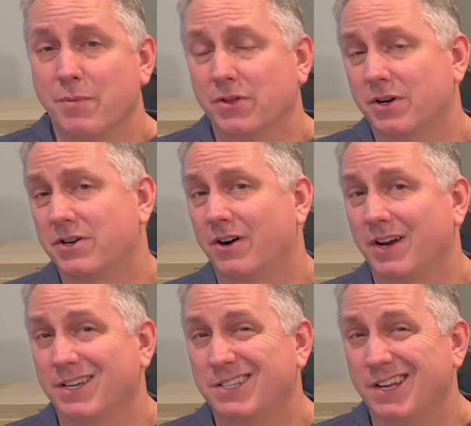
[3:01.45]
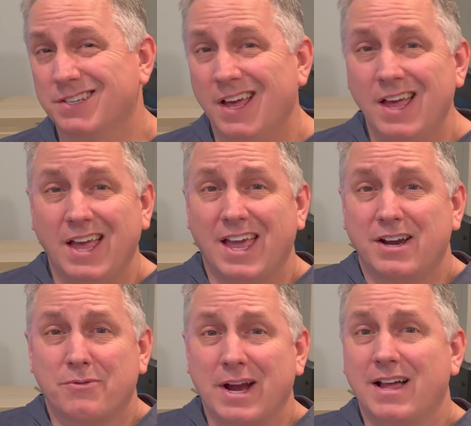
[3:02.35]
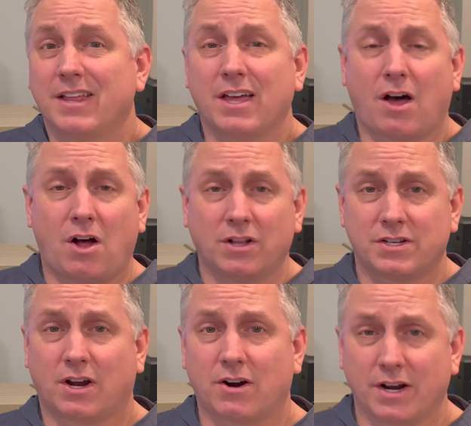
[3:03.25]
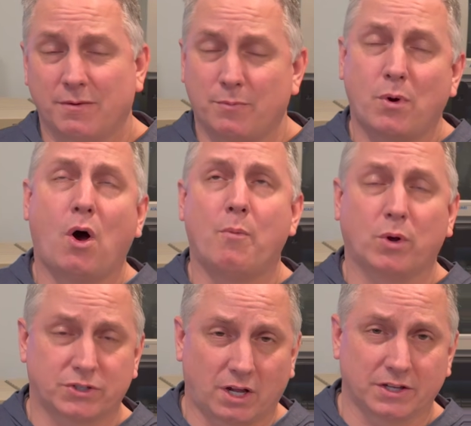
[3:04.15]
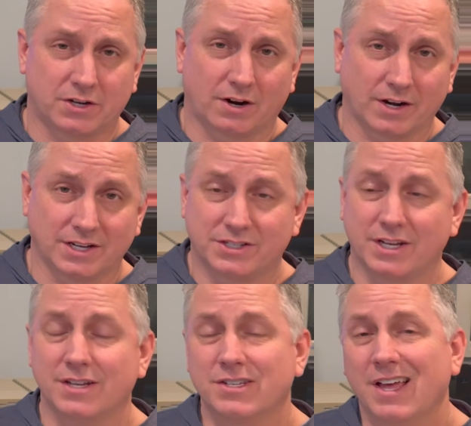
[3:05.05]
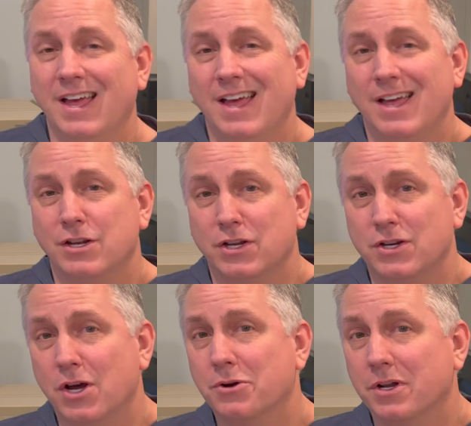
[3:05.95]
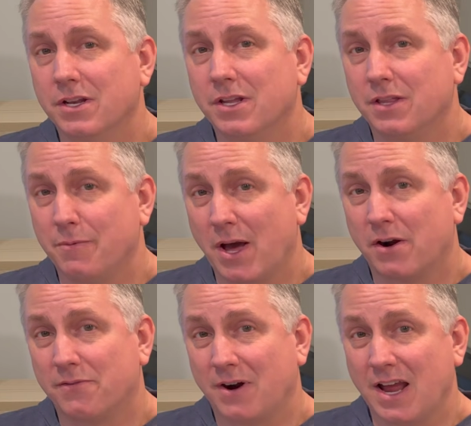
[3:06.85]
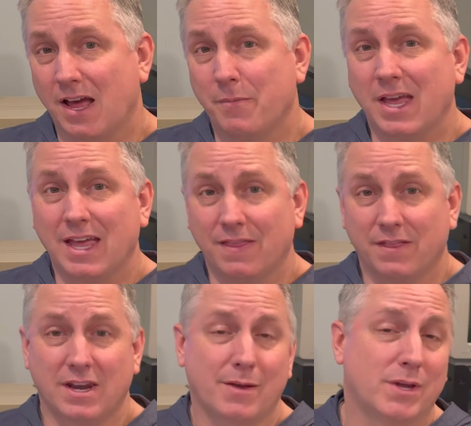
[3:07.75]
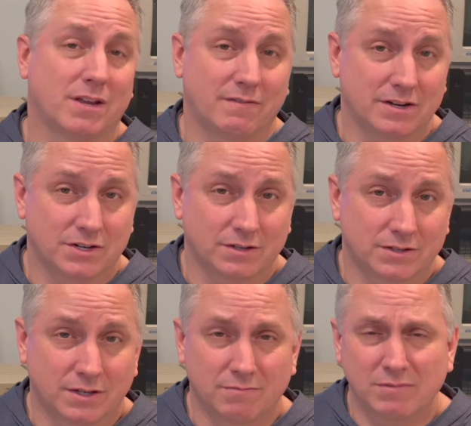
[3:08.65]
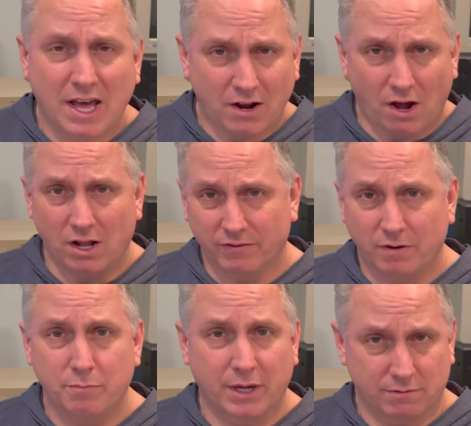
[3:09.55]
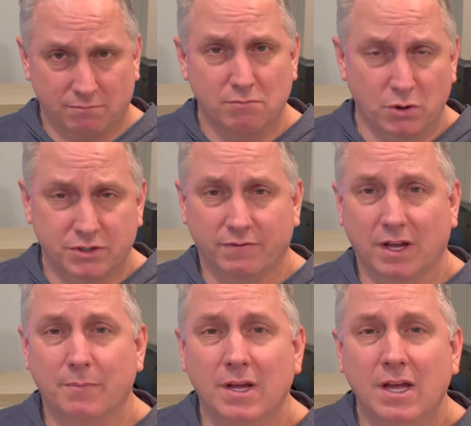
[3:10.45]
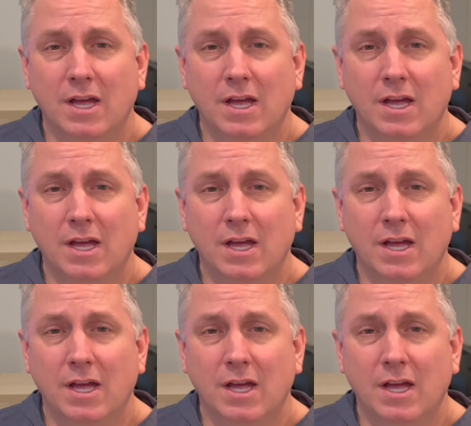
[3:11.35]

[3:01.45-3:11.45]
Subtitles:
in their Atari STs. And in reality, almost all Atari STs denoted the amount of RAM in the naming conventions. Not all of them, but most of them.